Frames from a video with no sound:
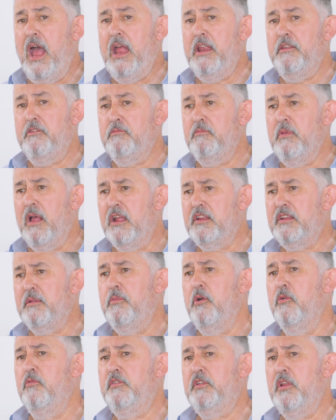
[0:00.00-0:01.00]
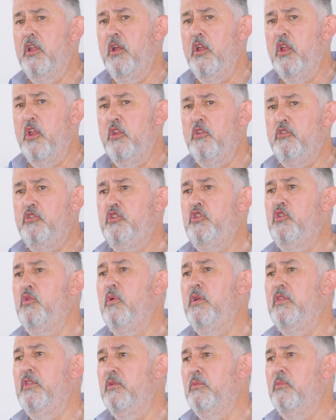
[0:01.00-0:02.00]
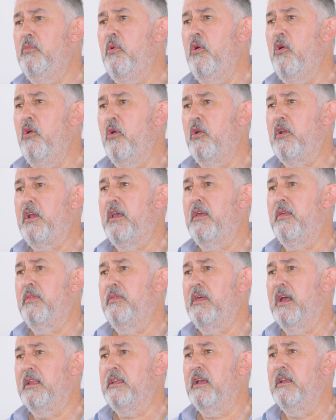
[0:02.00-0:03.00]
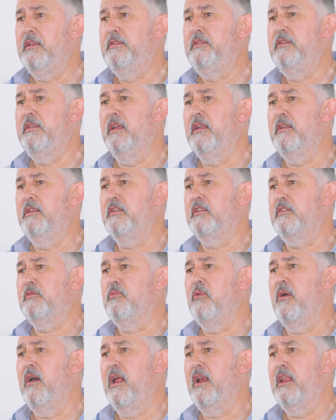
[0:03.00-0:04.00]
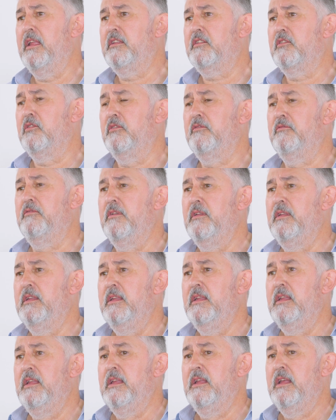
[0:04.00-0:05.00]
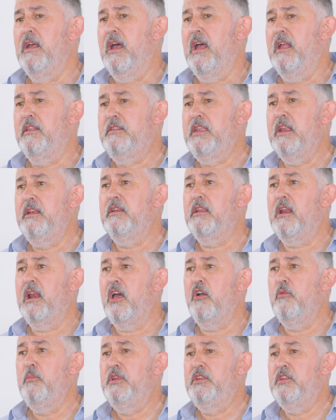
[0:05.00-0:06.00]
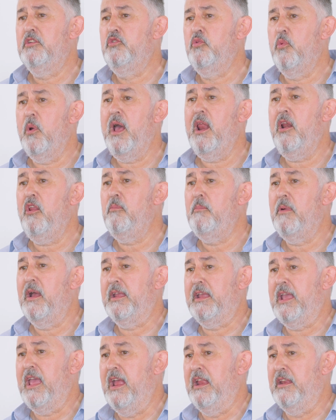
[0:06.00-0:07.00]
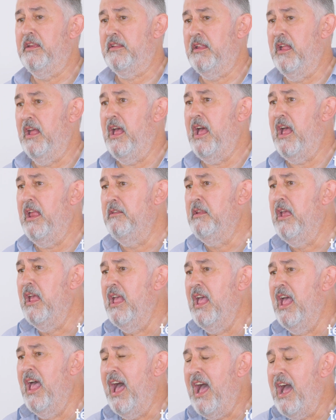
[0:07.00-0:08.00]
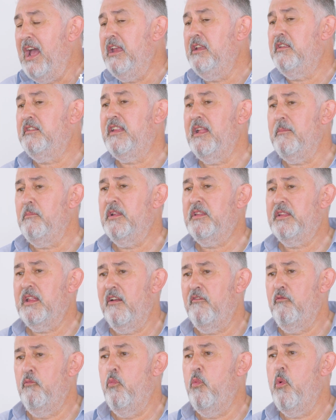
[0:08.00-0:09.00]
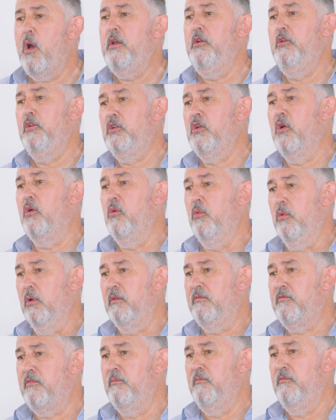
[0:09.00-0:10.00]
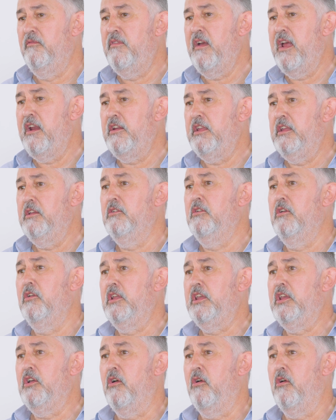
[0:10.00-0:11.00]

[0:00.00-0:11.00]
And I suppose doing the work that I did as well, it sort of didn't allow me to dwell on my cancer. And I had set myself one goal from very early